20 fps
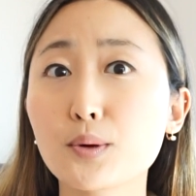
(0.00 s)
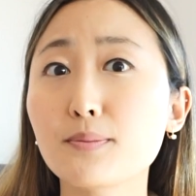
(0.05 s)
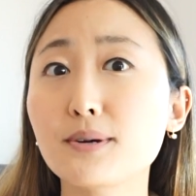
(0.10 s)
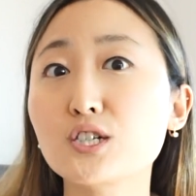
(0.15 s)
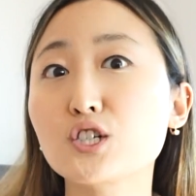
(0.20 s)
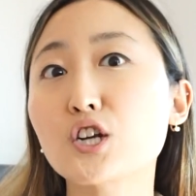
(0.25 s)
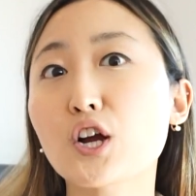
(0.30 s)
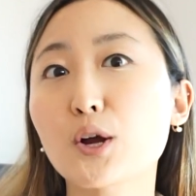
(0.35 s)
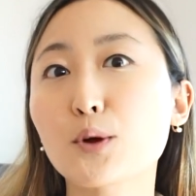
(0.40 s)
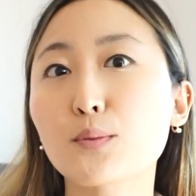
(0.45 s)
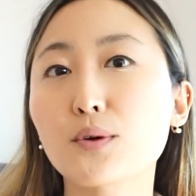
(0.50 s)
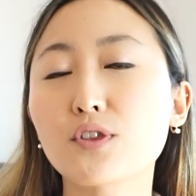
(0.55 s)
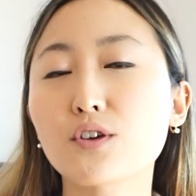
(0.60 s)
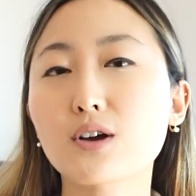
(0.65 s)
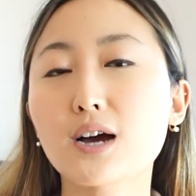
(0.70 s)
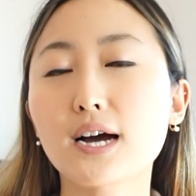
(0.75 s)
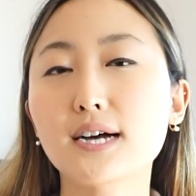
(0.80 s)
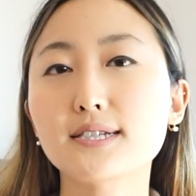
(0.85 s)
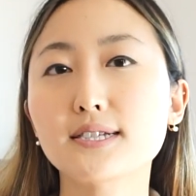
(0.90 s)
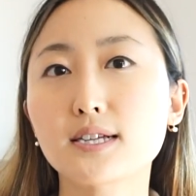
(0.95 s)
be sharing with you
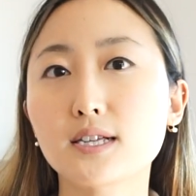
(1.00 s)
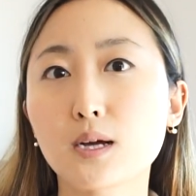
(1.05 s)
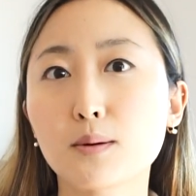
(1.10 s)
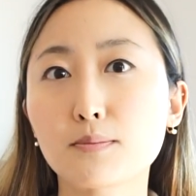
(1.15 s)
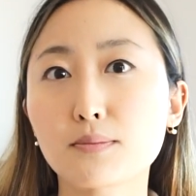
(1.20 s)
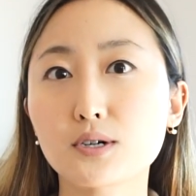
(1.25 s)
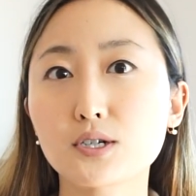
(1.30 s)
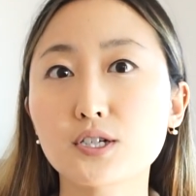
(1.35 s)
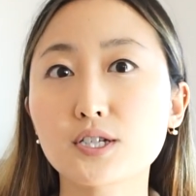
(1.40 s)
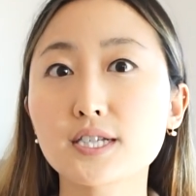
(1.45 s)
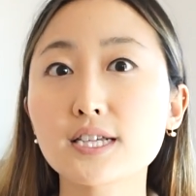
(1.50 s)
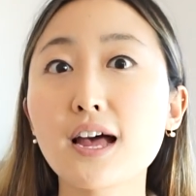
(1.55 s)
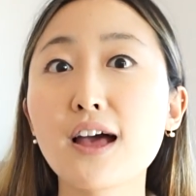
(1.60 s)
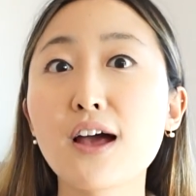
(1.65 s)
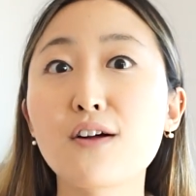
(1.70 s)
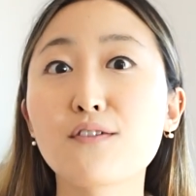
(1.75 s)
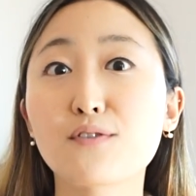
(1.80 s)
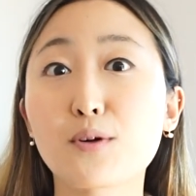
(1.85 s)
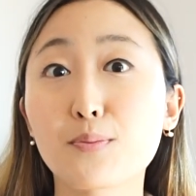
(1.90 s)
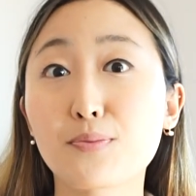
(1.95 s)
guys the numbers
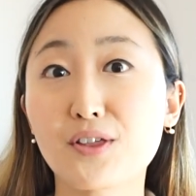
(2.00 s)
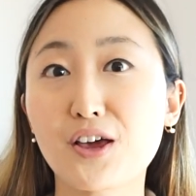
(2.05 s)
from